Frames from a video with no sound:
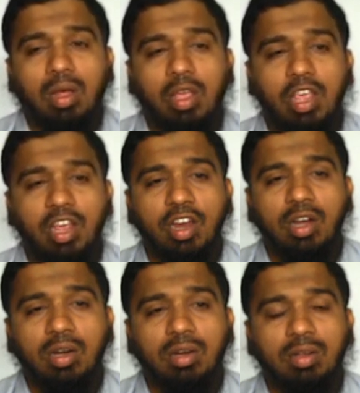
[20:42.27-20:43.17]

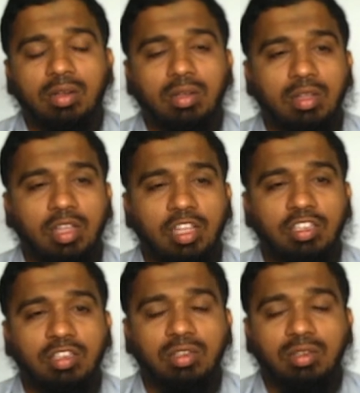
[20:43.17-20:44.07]
here
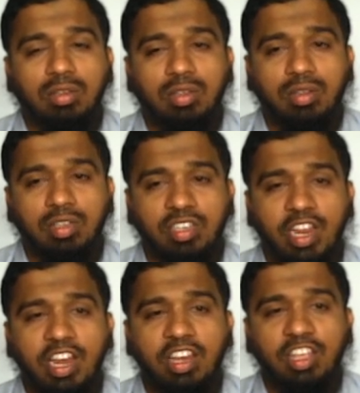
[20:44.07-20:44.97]
is
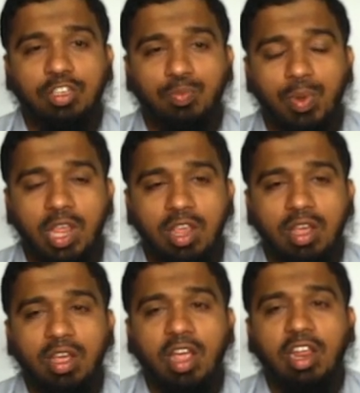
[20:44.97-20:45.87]
state is B,
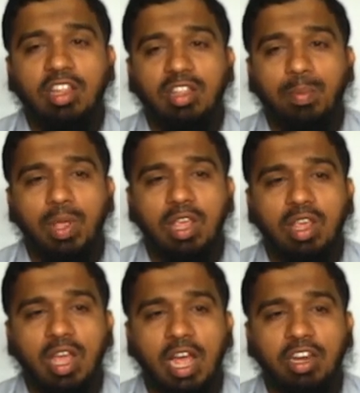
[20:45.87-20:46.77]
and in the
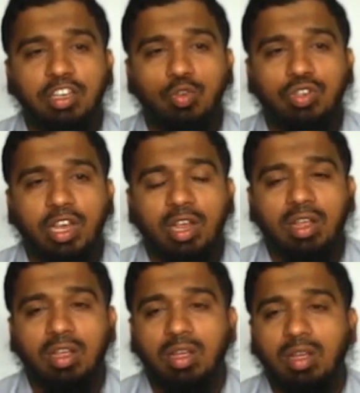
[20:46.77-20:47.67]
B I need to check
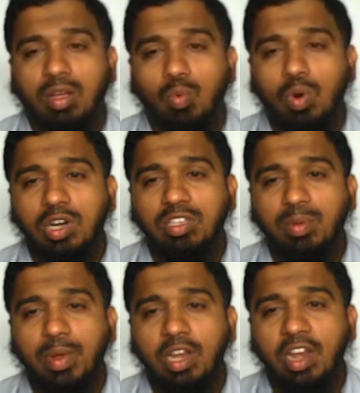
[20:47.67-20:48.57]
what is
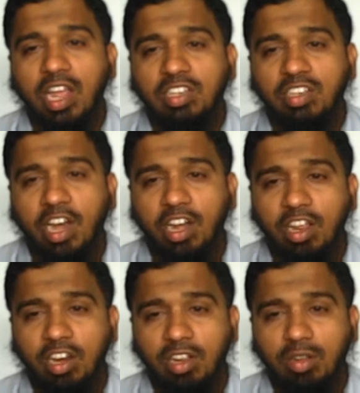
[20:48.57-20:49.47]
my next
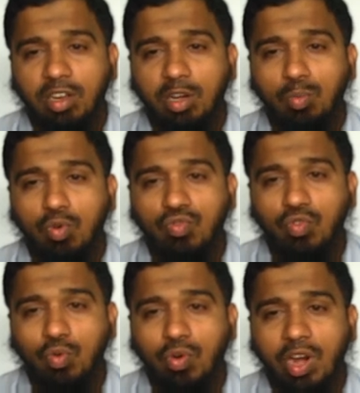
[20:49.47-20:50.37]
header. It moved
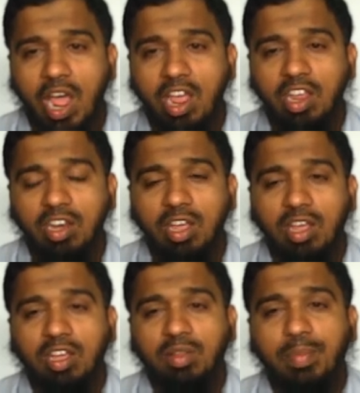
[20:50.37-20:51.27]
to right.
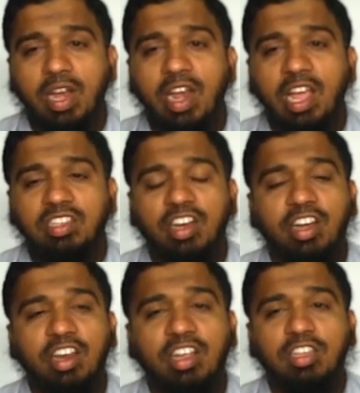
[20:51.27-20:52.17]
My next
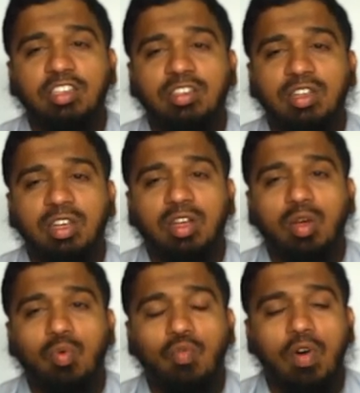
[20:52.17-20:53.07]
header is
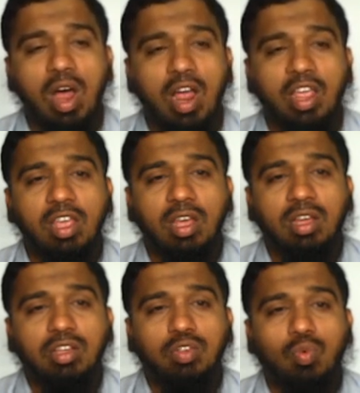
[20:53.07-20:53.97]
y.
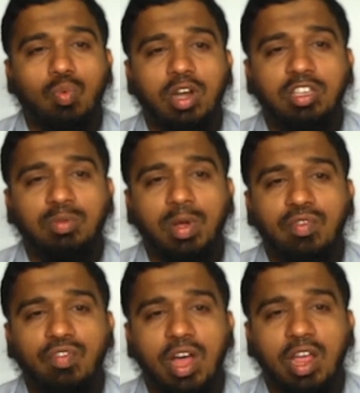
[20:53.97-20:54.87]
So what is my
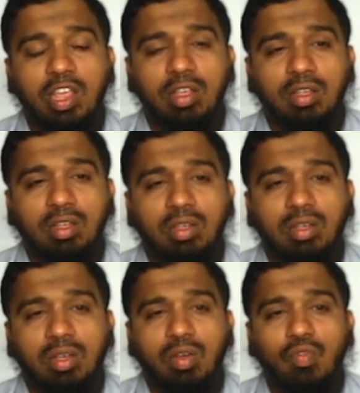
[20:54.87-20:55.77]
y?
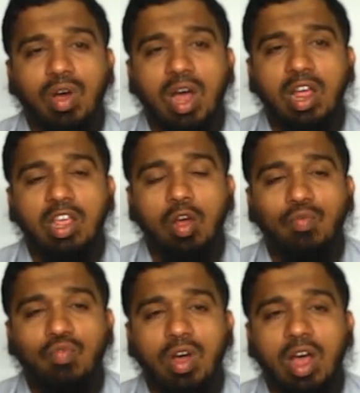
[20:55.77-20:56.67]
Y
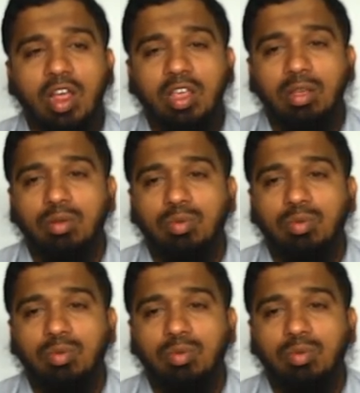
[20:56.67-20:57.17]
of y